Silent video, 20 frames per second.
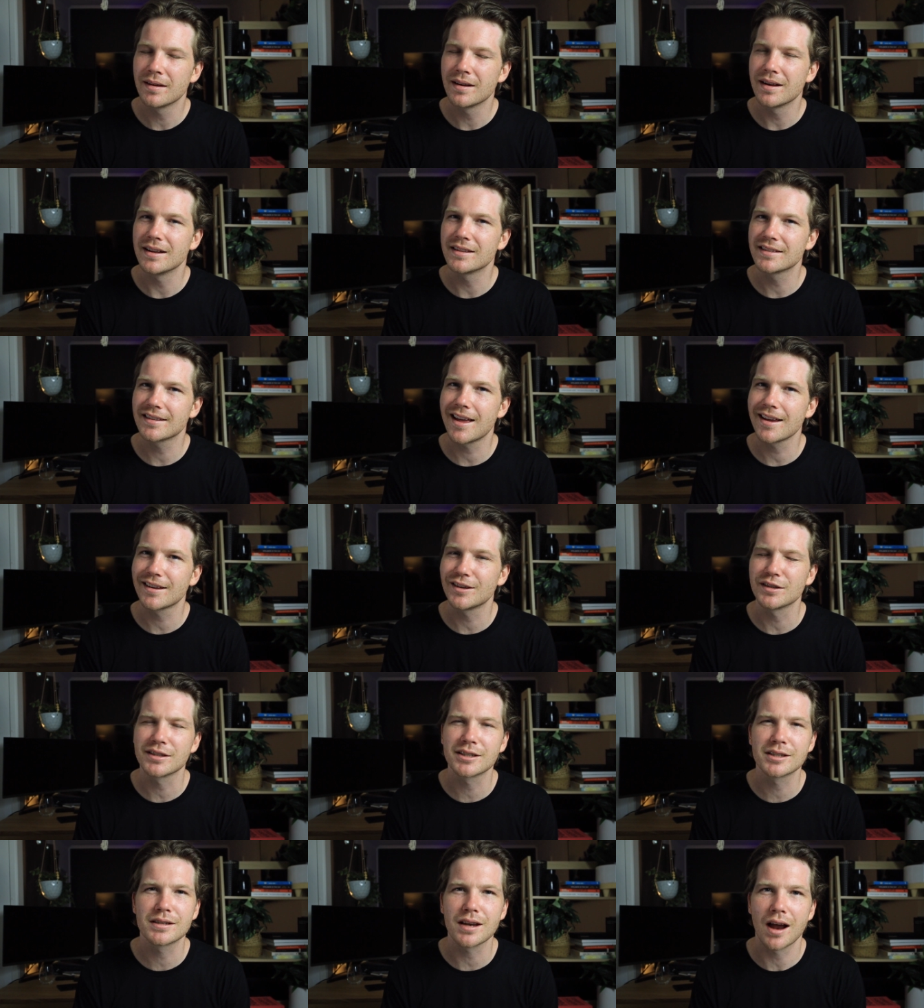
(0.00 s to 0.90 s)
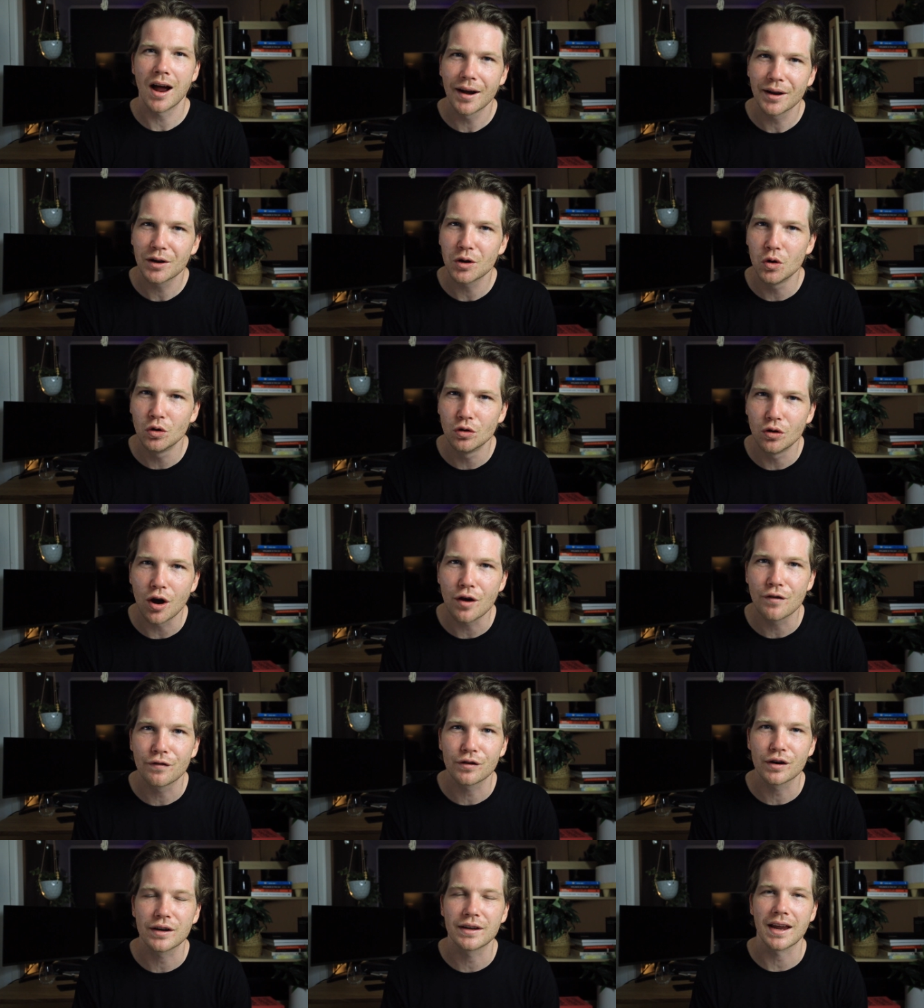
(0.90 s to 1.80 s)
It's like just starting all
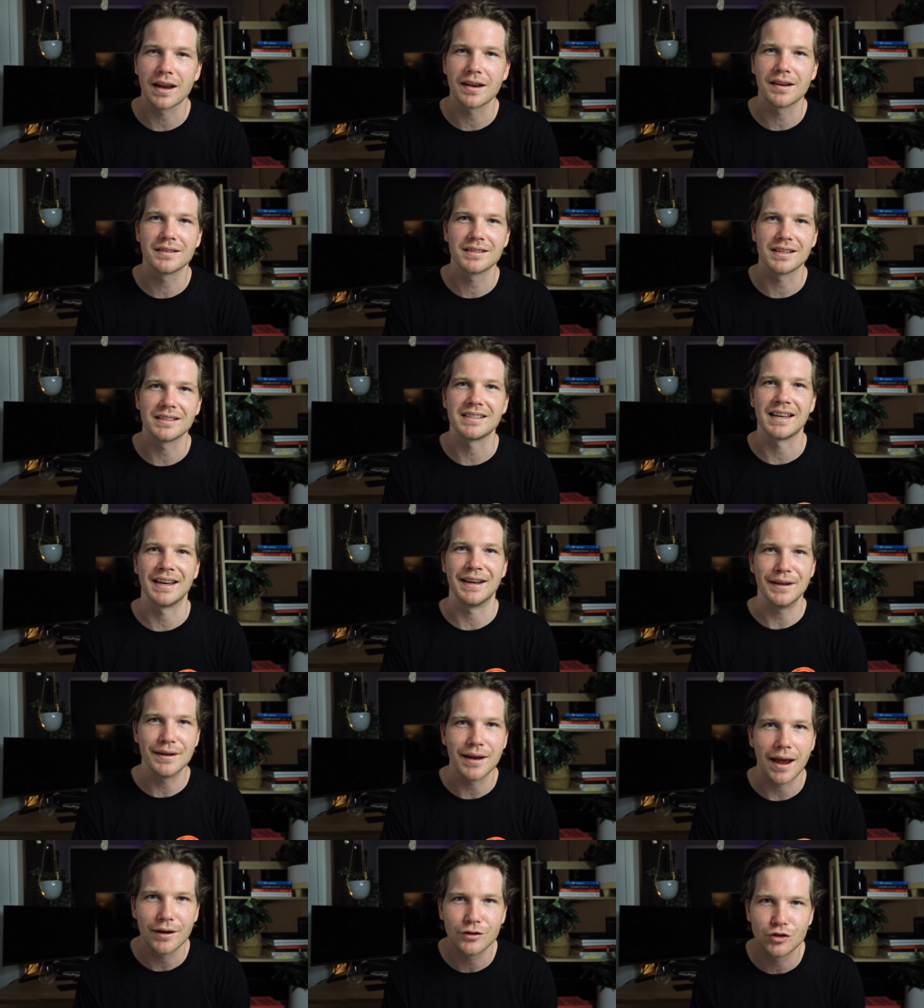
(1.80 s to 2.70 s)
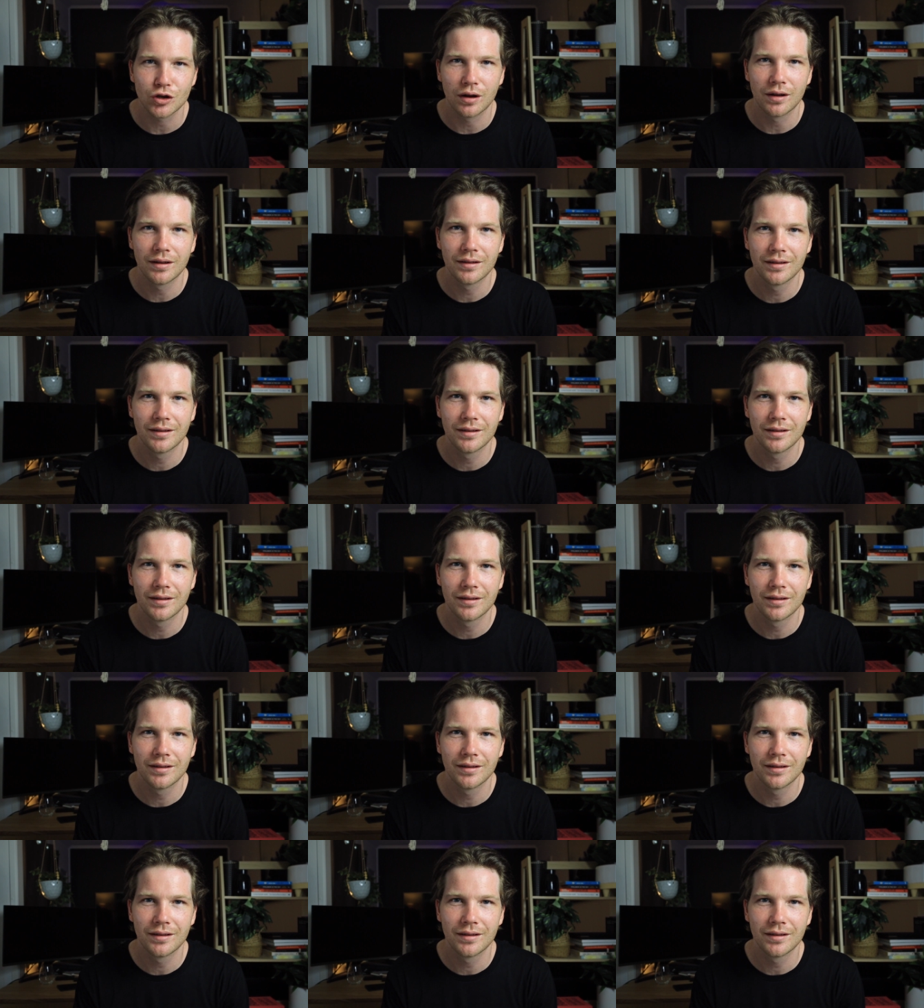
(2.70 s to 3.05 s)
over again as a teenager.